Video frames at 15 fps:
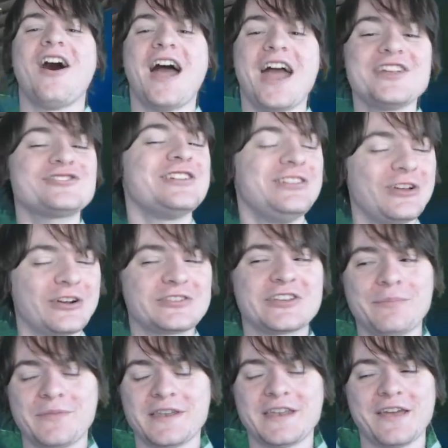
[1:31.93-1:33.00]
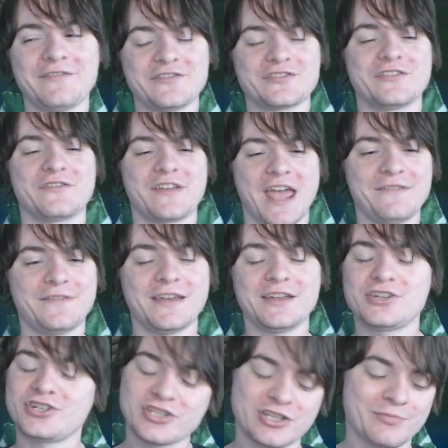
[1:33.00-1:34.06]
I actually looked up the definition of cave here
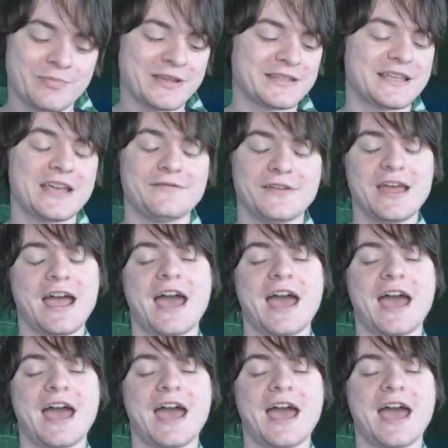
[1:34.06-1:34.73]
just to be safe,